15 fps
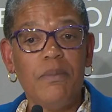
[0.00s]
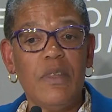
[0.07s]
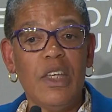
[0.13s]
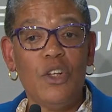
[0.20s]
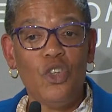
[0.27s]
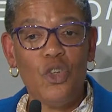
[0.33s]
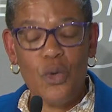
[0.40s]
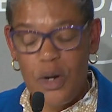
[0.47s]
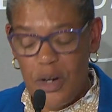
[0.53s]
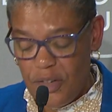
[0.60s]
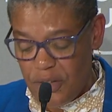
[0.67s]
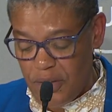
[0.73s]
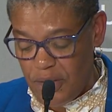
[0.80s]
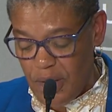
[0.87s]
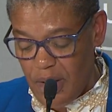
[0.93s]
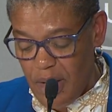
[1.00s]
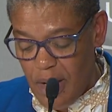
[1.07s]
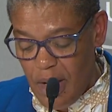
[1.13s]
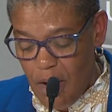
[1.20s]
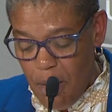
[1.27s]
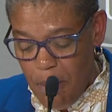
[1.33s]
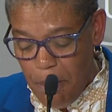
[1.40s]
endorse
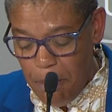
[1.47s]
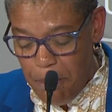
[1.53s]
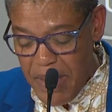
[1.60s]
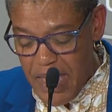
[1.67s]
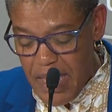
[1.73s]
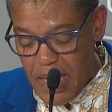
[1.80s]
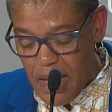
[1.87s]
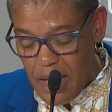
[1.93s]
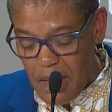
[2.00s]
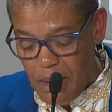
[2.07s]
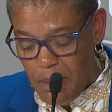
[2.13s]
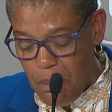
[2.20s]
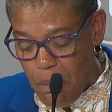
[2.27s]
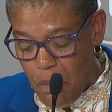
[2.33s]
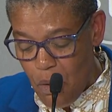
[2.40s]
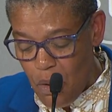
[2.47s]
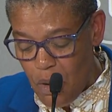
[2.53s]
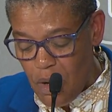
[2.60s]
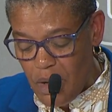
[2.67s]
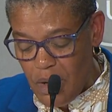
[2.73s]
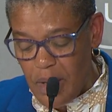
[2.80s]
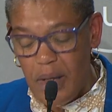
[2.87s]
being
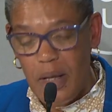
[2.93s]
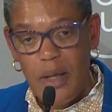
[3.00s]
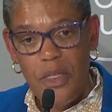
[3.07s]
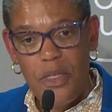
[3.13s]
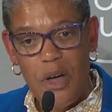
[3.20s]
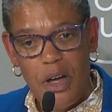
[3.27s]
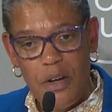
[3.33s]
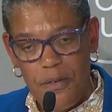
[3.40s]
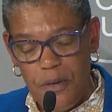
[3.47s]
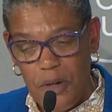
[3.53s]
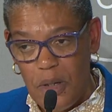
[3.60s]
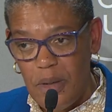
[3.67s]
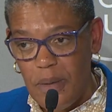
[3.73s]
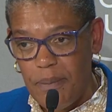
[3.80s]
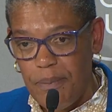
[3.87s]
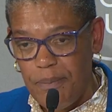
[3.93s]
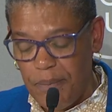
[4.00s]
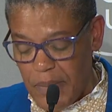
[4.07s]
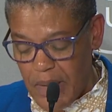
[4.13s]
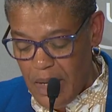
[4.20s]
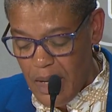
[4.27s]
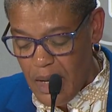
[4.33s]
more thoughtful
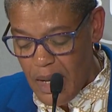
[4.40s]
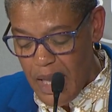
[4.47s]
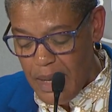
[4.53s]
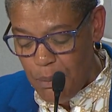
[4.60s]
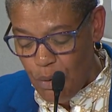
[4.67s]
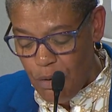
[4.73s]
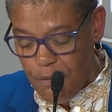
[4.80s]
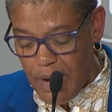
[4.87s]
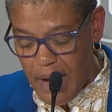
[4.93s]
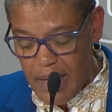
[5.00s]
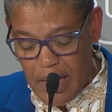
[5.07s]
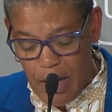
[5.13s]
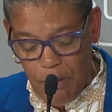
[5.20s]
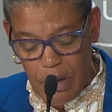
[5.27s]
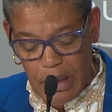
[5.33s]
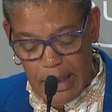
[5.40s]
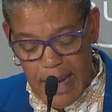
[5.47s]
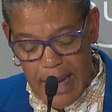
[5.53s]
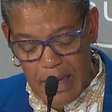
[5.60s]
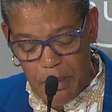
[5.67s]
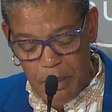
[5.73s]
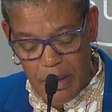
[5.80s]
and providing
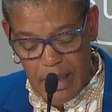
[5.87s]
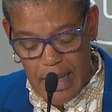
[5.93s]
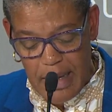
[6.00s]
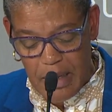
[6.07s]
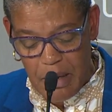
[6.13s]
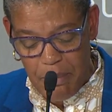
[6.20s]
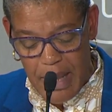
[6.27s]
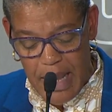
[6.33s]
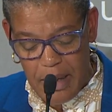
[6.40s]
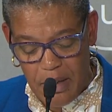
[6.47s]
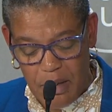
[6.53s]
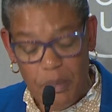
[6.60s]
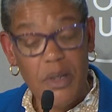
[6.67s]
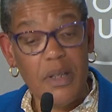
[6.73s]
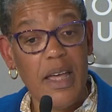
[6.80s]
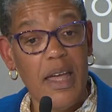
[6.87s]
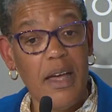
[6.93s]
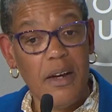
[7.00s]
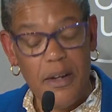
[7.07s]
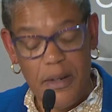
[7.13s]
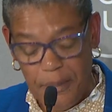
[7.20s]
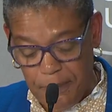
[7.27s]
reliable and dependable
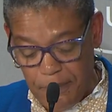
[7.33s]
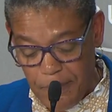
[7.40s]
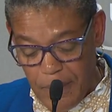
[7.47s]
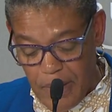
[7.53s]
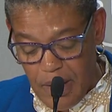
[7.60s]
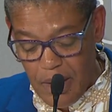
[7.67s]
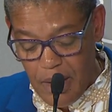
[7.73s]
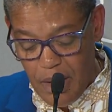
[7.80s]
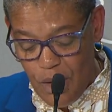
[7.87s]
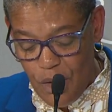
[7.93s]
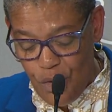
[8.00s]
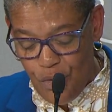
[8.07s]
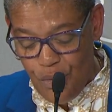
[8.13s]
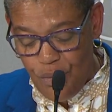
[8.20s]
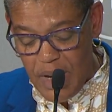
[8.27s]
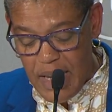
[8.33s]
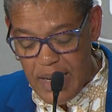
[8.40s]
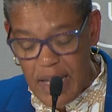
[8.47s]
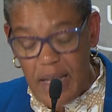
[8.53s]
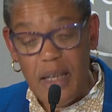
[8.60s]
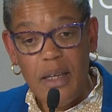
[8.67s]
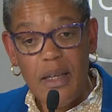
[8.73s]
care,
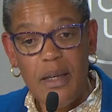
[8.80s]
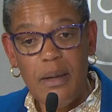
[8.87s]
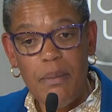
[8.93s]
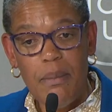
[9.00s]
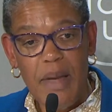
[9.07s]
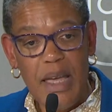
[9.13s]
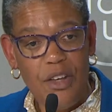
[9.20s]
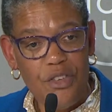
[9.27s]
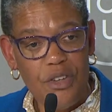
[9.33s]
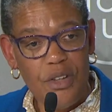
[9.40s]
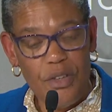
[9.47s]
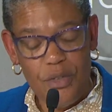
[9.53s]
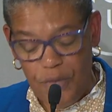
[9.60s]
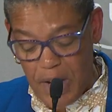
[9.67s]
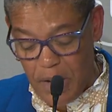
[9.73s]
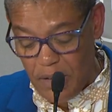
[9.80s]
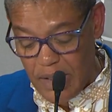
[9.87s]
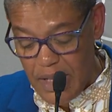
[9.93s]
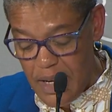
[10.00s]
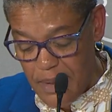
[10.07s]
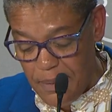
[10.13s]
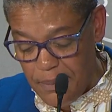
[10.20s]
treating patients
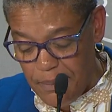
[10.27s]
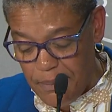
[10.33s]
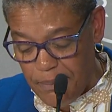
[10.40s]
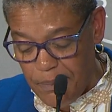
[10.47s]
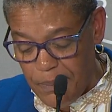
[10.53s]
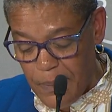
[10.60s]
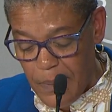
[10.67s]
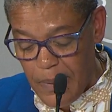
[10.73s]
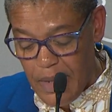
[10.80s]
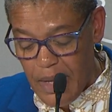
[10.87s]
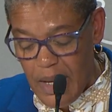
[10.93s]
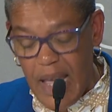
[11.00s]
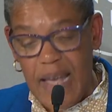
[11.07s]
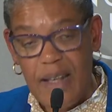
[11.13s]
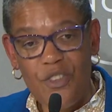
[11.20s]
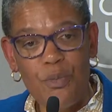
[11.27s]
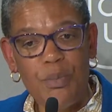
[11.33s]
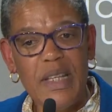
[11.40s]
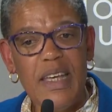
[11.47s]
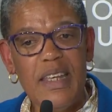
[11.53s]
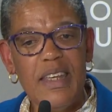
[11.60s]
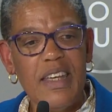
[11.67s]
fairly,
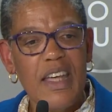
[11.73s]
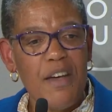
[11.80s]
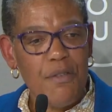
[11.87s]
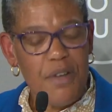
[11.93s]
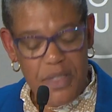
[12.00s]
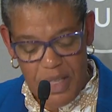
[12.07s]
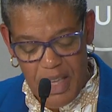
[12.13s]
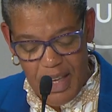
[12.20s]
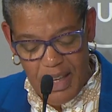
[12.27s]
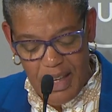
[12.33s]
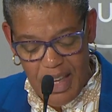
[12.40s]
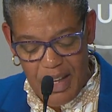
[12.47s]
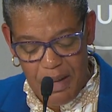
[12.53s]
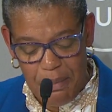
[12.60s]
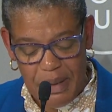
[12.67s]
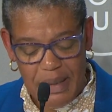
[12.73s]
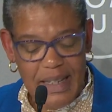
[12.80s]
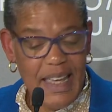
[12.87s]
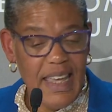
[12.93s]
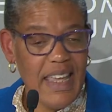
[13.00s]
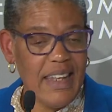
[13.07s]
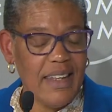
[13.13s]
explaining everything in
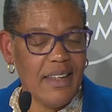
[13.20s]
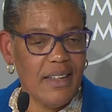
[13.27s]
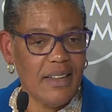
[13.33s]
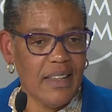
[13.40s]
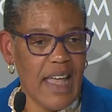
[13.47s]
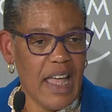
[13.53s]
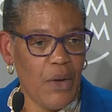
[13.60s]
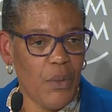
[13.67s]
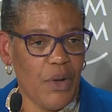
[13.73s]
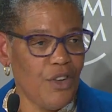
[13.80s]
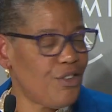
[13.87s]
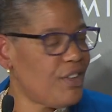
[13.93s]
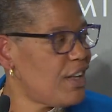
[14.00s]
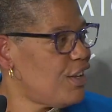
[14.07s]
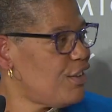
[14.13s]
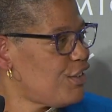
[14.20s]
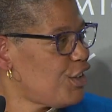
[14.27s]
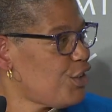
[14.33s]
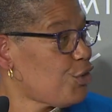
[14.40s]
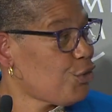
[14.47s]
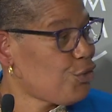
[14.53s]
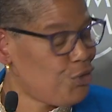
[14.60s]
plain language that is
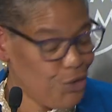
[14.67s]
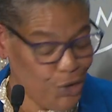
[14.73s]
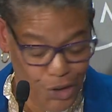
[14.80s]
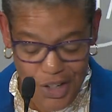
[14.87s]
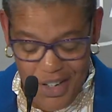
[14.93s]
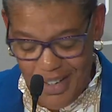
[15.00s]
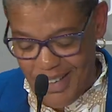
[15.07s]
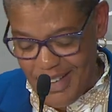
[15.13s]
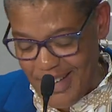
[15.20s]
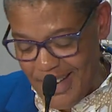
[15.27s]
understood,